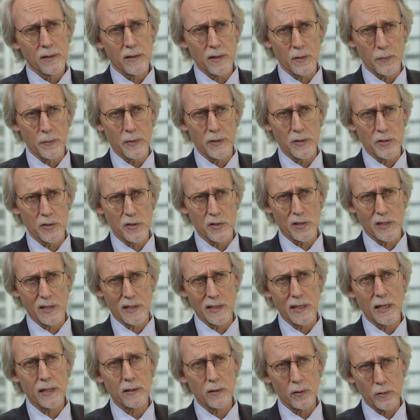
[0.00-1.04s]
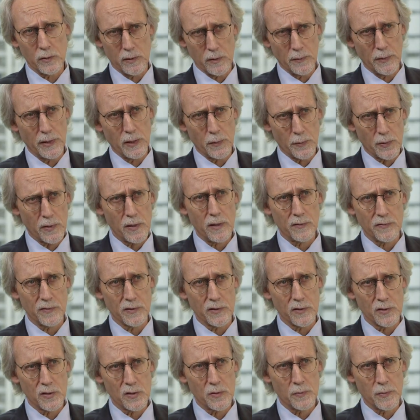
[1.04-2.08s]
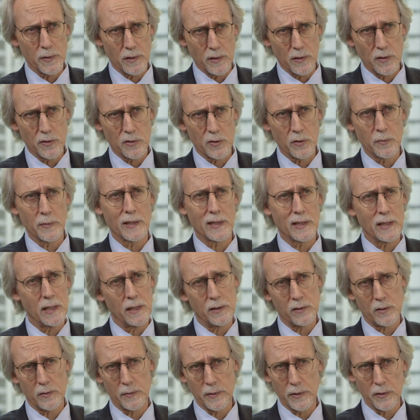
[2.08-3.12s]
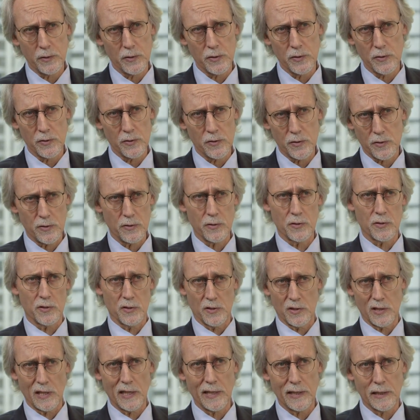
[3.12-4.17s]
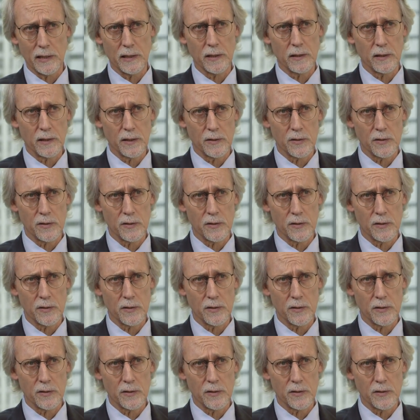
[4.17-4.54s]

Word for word: that business can not only make profits but also make contributions to society.